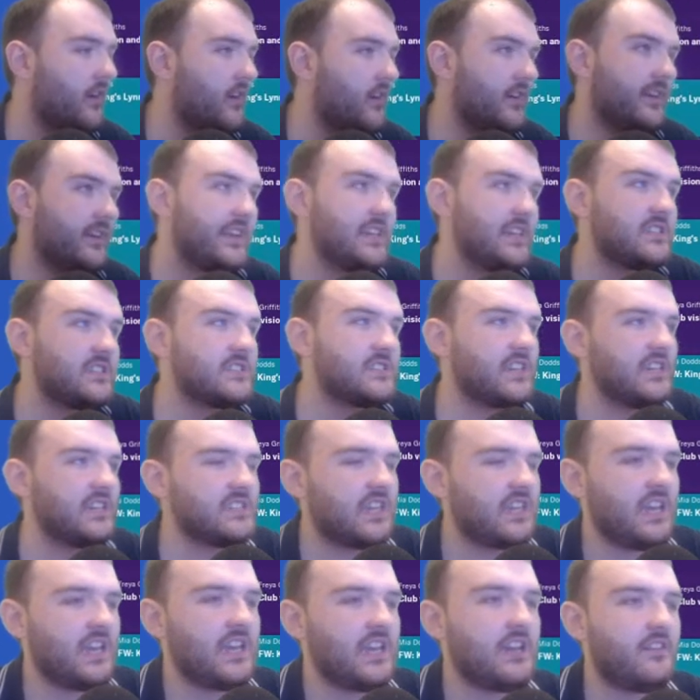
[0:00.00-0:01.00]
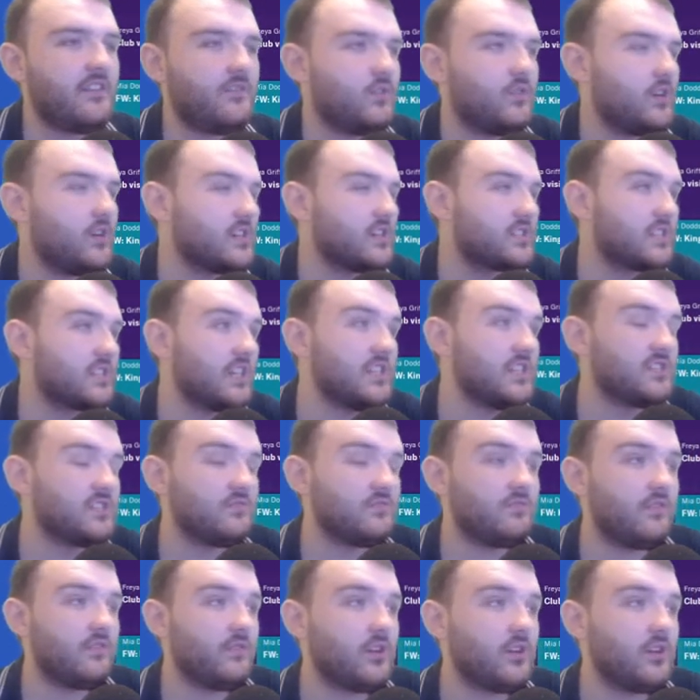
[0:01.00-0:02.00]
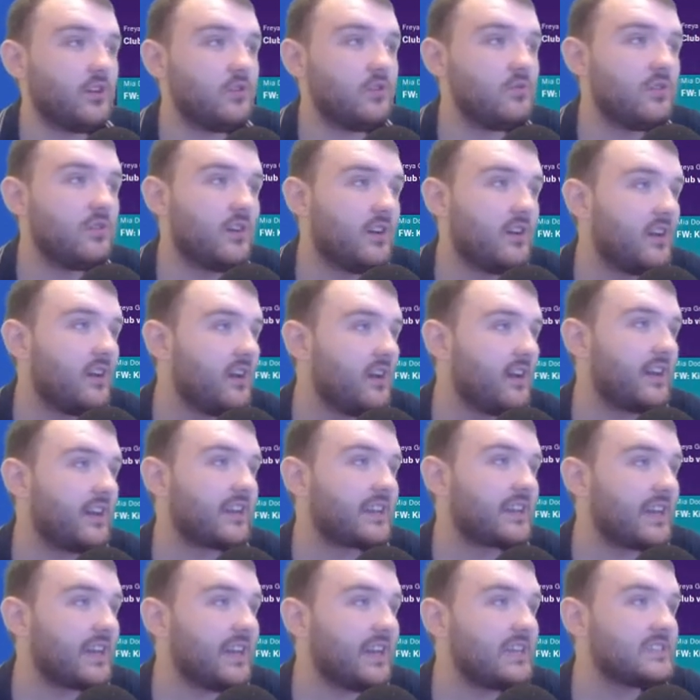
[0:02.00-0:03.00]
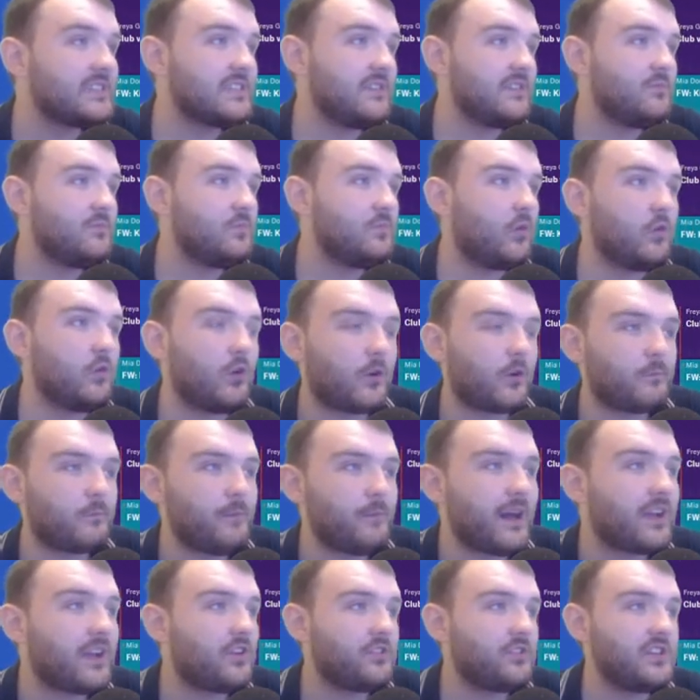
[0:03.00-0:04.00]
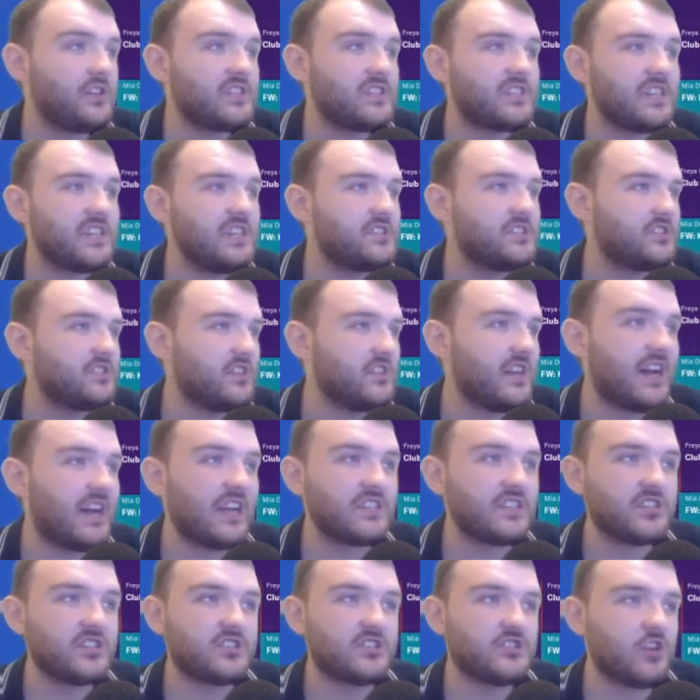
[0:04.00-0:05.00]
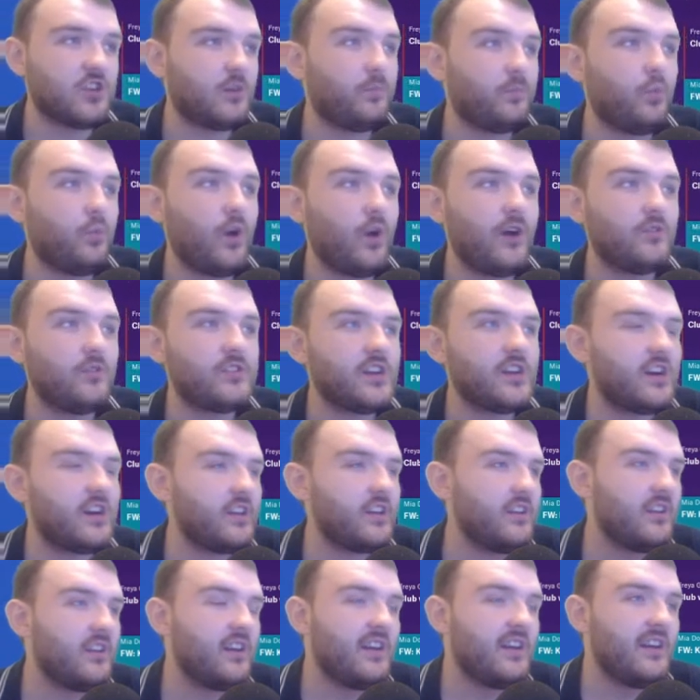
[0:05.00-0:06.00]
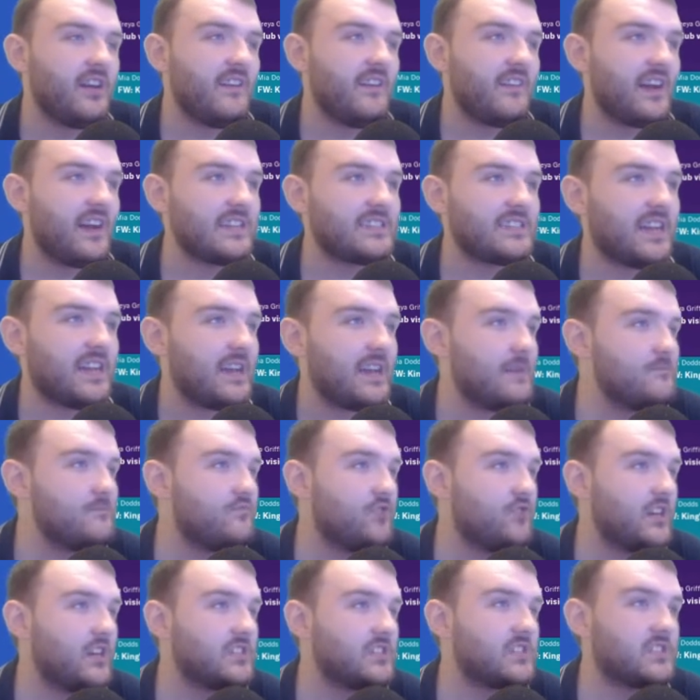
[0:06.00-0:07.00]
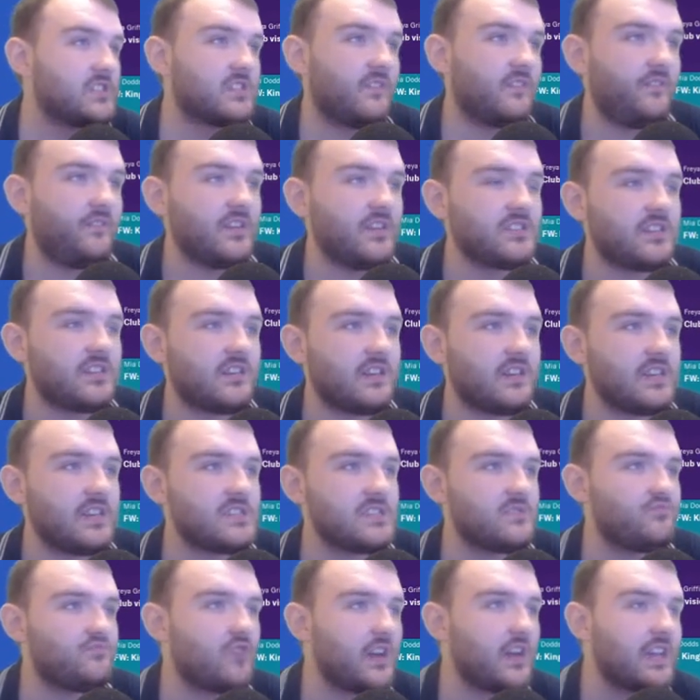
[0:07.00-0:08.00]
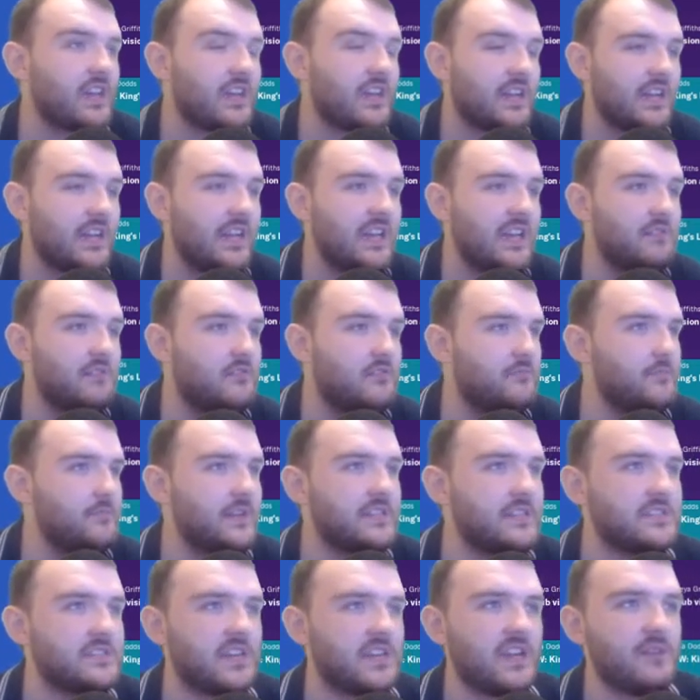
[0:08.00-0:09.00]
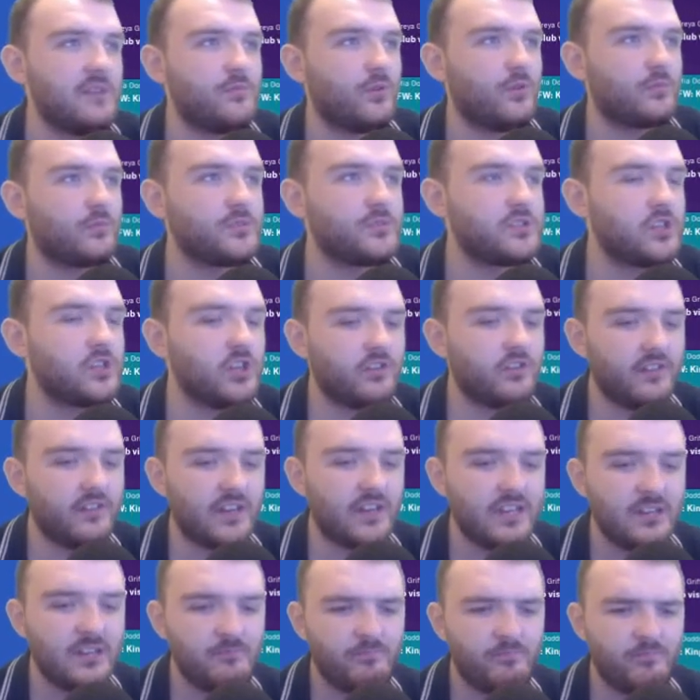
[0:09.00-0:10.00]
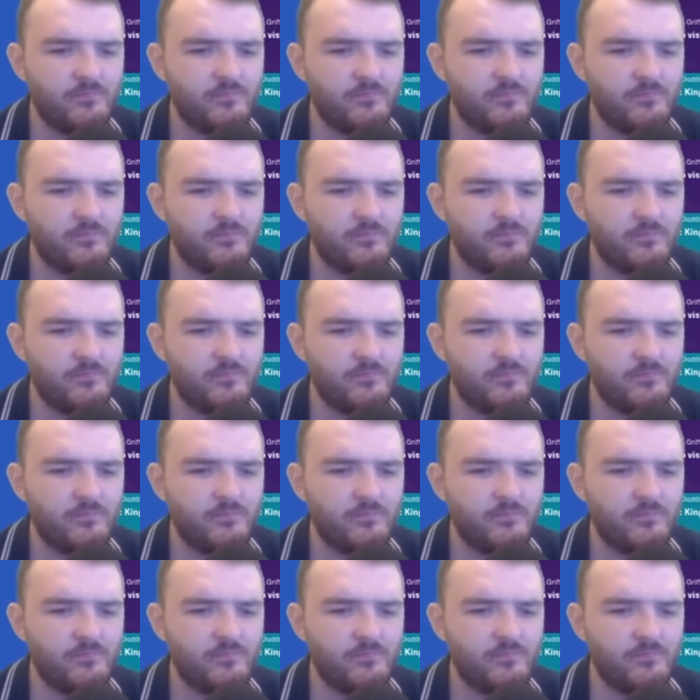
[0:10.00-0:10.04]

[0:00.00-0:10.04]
this says here for our season review. King's Lynn will look back on the season as a job well done, as they impressed sufficiently to break clear of mid-table obscurity.